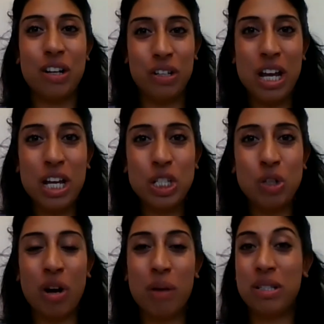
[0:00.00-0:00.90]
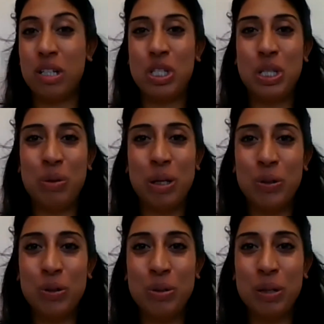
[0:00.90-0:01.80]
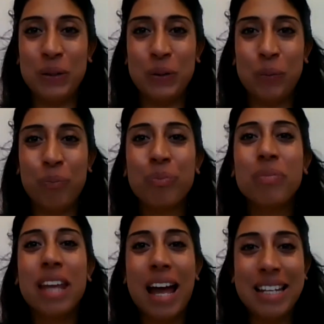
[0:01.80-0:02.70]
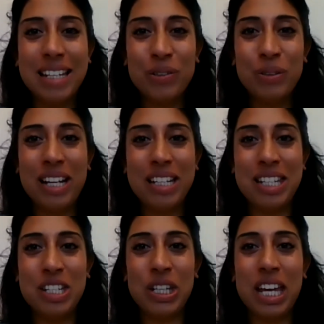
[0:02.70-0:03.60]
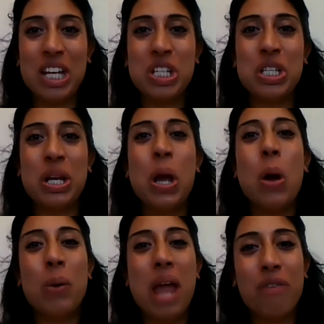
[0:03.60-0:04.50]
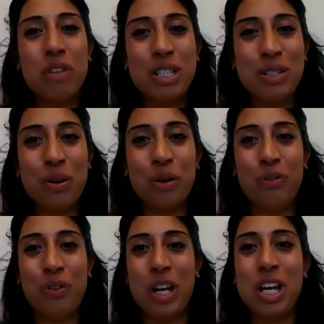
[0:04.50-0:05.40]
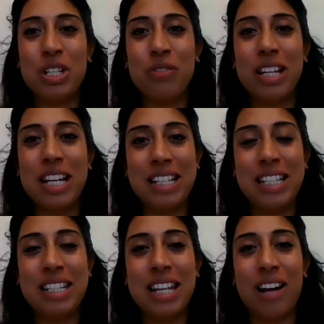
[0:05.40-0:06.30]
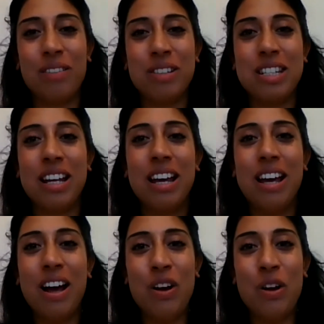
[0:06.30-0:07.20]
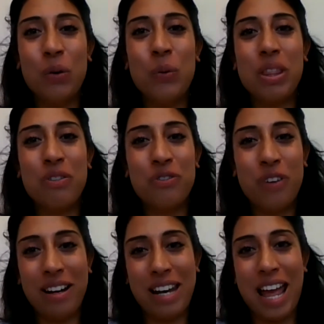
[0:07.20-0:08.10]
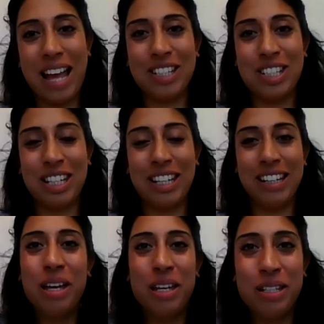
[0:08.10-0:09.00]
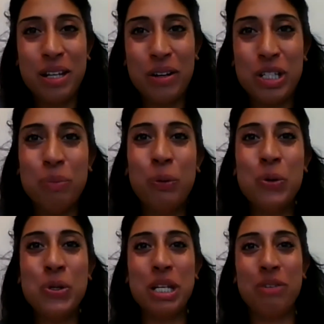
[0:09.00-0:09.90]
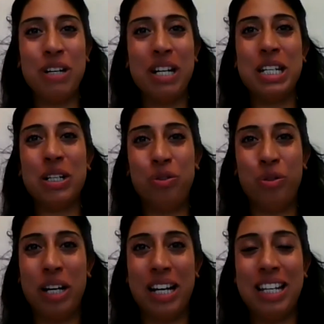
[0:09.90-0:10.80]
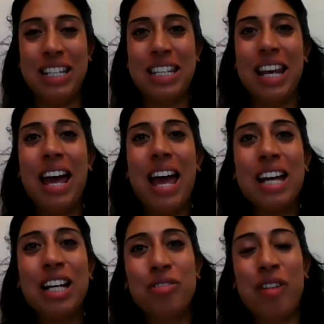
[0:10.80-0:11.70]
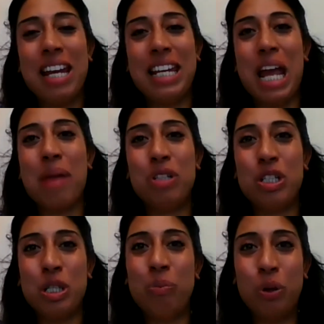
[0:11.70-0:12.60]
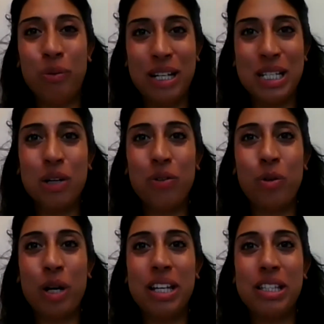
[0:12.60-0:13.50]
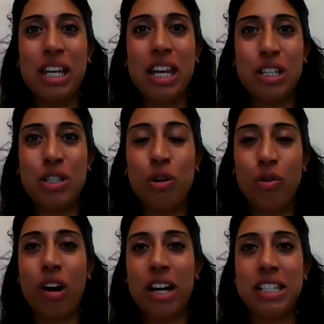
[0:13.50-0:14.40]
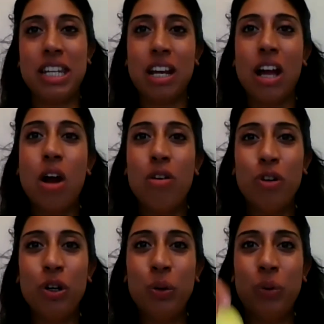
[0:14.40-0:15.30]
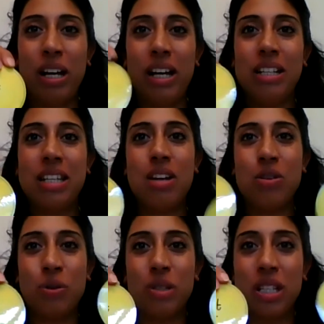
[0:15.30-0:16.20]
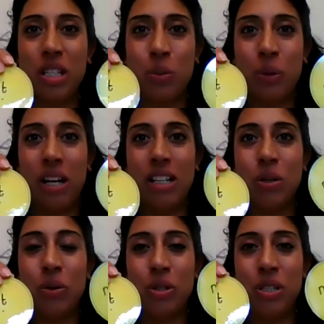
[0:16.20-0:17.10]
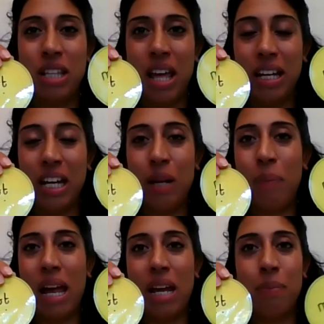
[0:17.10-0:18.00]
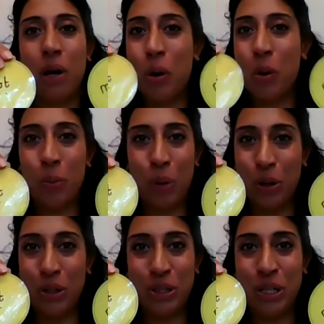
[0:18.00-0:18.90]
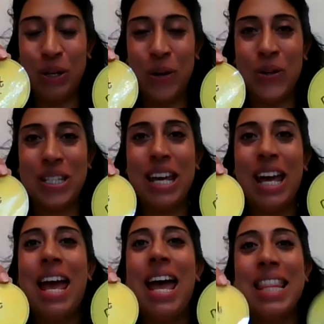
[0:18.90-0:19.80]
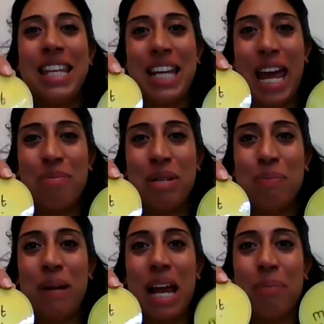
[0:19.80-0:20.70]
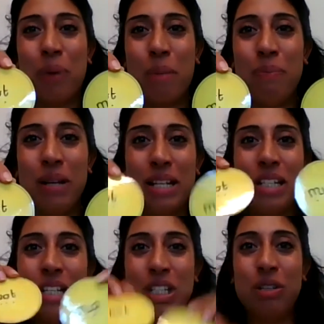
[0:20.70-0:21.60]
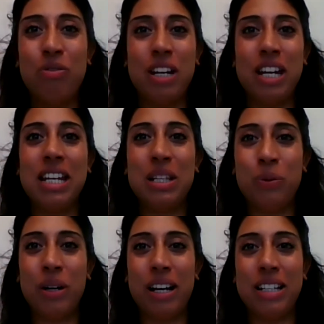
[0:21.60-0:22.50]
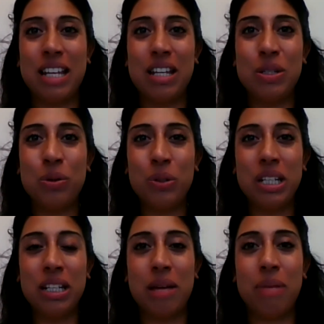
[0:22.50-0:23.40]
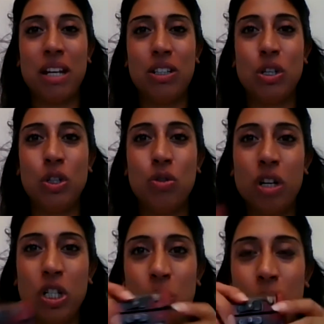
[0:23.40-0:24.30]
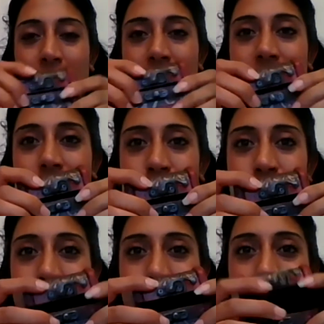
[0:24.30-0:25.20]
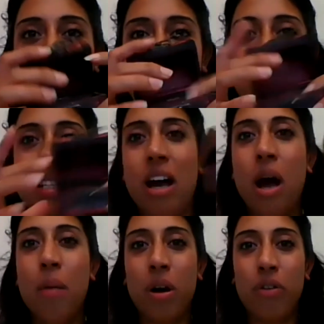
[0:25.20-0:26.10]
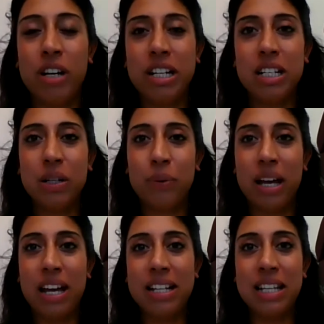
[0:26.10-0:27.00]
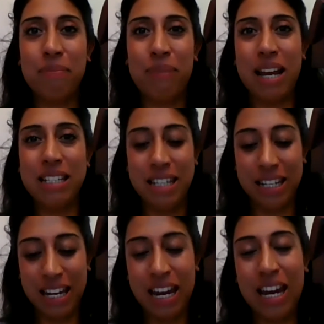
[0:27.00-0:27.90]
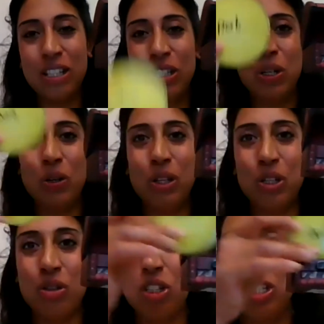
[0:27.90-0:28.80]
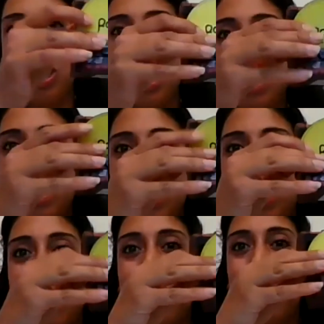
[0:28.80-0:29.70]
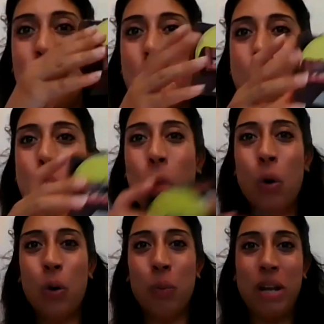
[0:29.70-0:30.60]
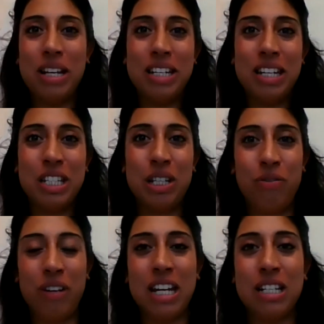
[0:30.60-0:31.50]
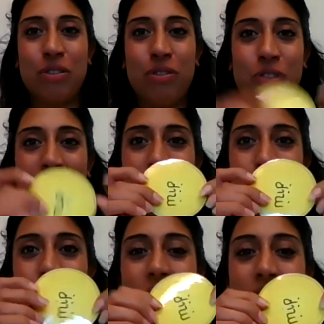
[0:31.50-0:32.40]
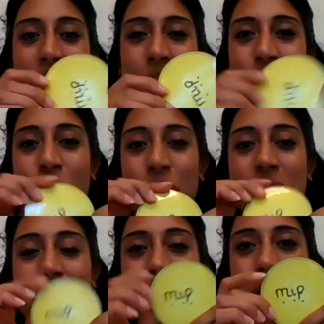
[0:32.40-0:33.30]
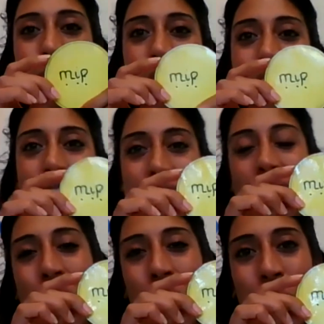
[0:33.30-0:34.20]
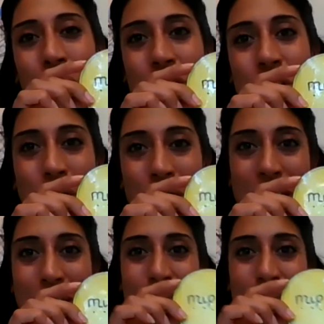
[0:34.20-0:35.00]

are nursery rhymes such as twinkle twinkle. At Little Learners Education, we have a song for each of the letter sounds along with a fun action. So supporting reading of words. A great game to support reading of words is through writing real words and nonsense words onto circular paper or post-it notes. The game is played by blending to read the words and sorting them into treasure words, real words, by reading the words and placing it into the treasure chest, or blending to read fake words, nonsense words, which are then